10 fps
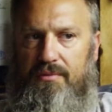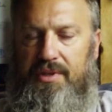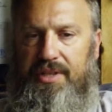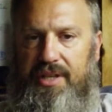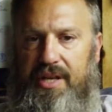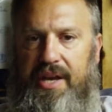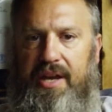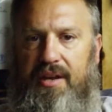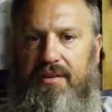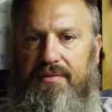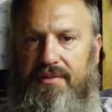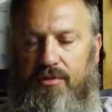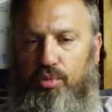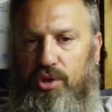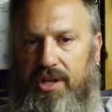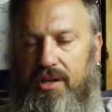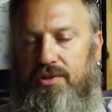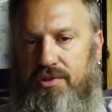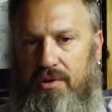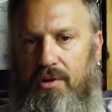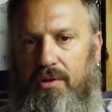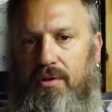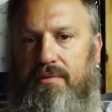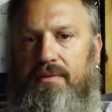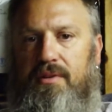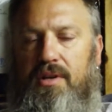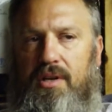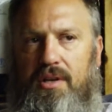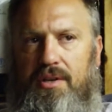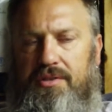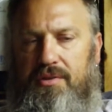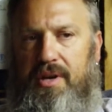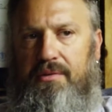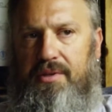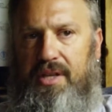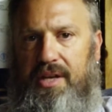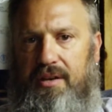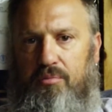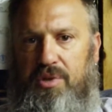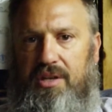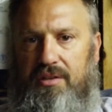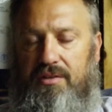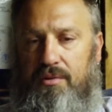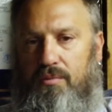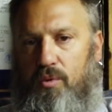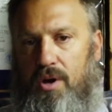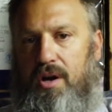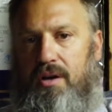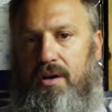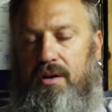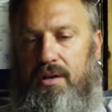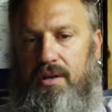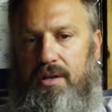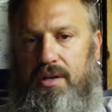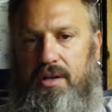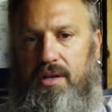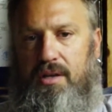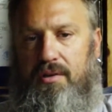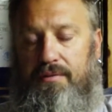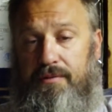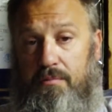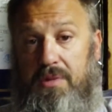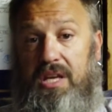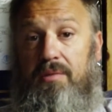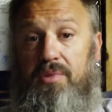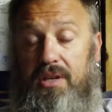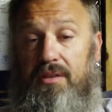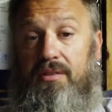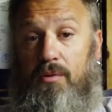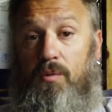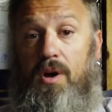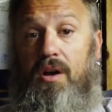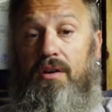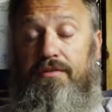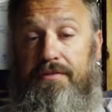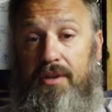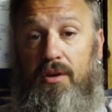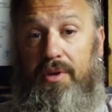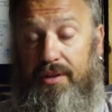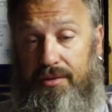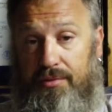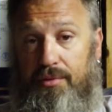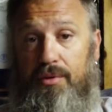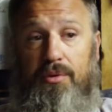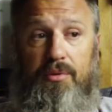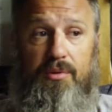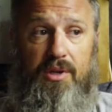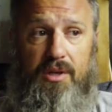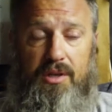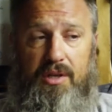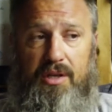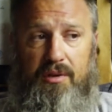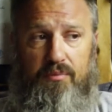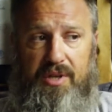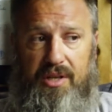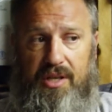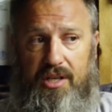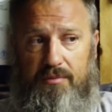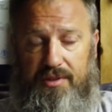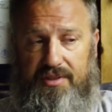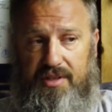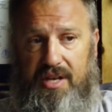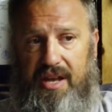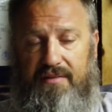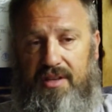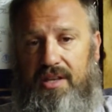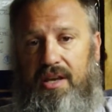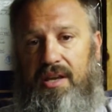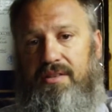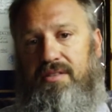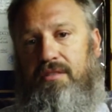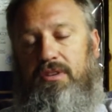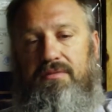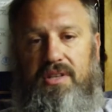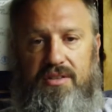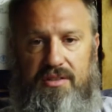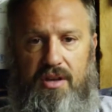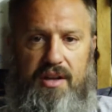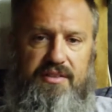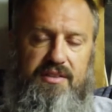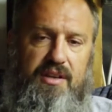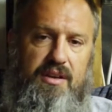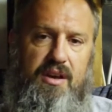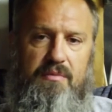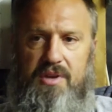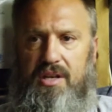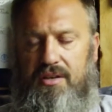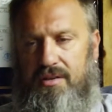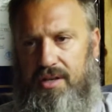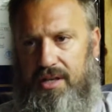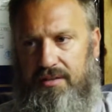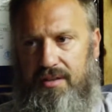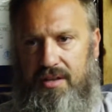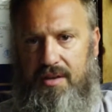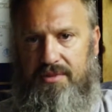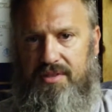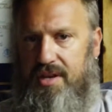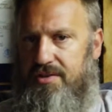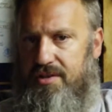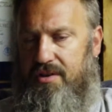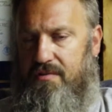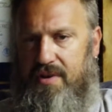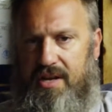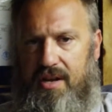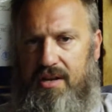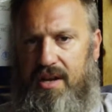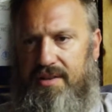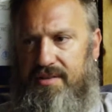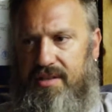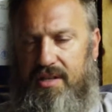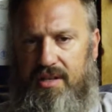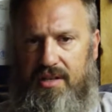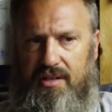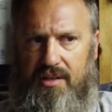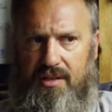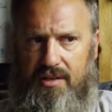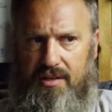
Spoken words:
really have complete control over. So I relate it being to water. For me, being to water flowing through and being able to navigate some of these thoughts that come in during a TM session and recognizing it, and